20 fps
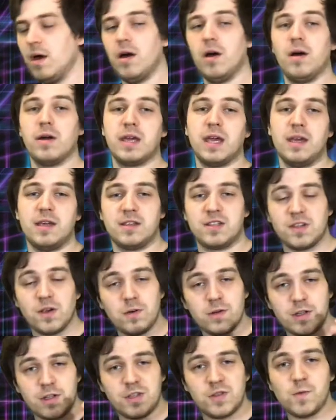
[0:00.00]
Okay,
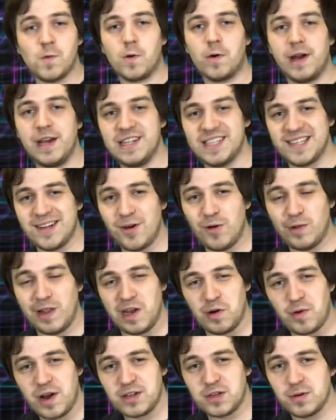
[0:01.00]
so the store isn't
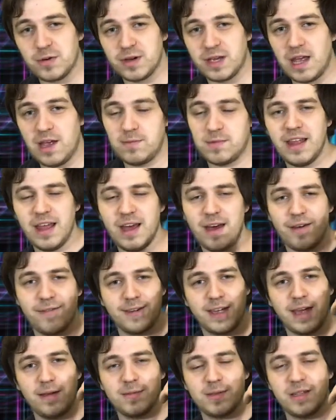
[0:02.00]
only retro games. They
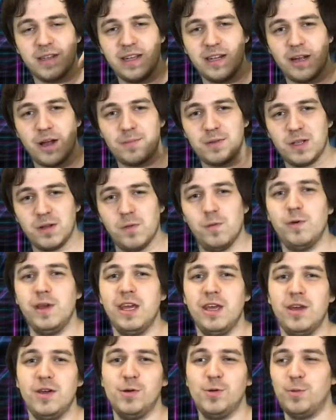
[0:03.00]
have games leading up to the
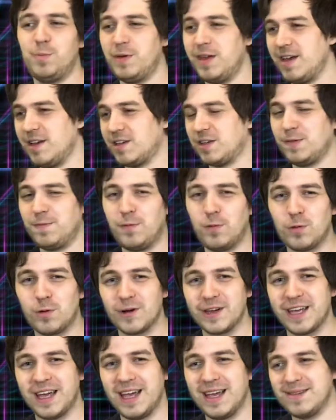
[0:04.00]
Wii U, P S
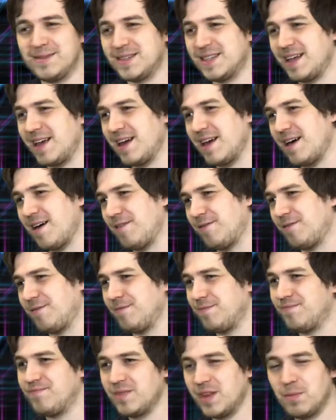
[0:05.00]
four games. They have
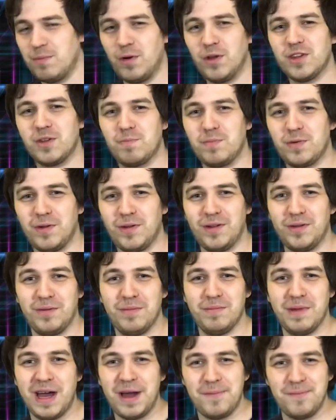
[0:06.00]
multiple
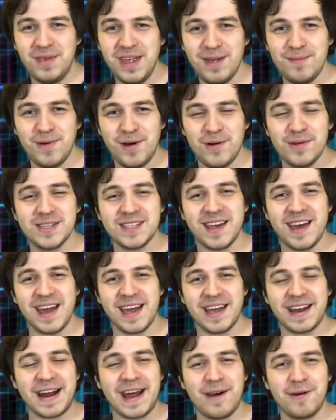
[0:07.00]
Amiibos
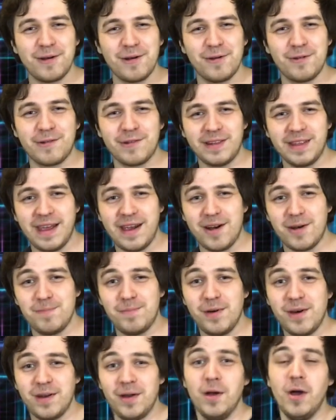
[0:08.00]
hanging out over there.
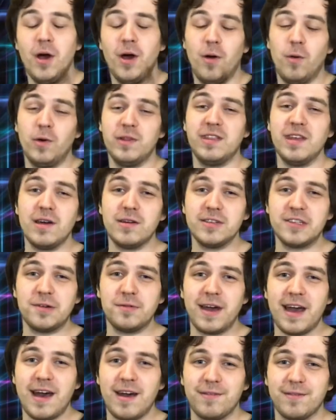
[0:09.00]
But what they
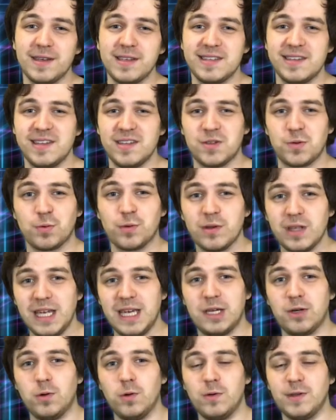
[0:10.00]
also have is these really
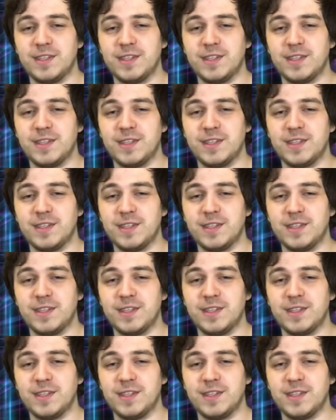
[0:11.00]
cool